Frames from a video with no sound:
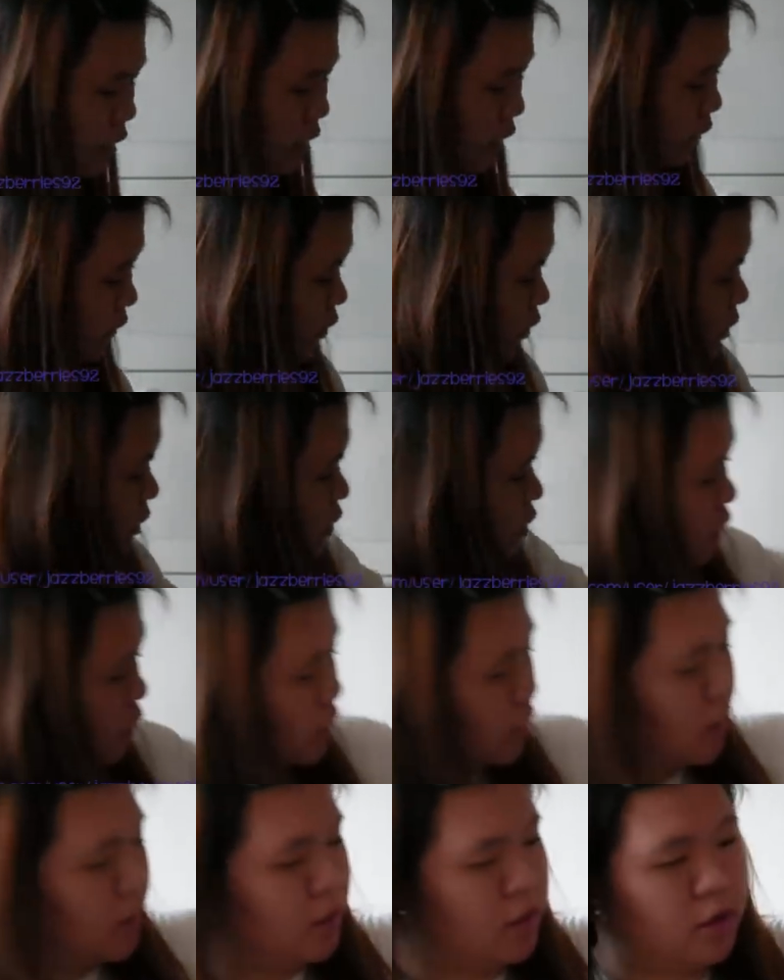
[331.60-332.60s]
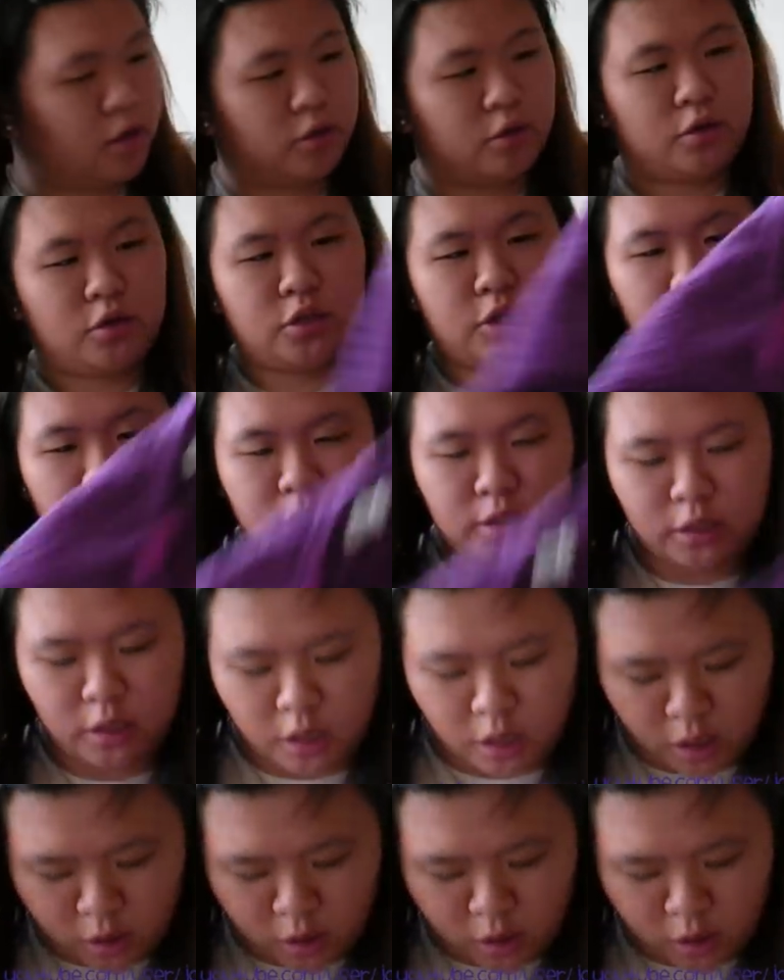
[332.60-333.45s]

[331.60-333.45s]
then afterwards, I got another dress,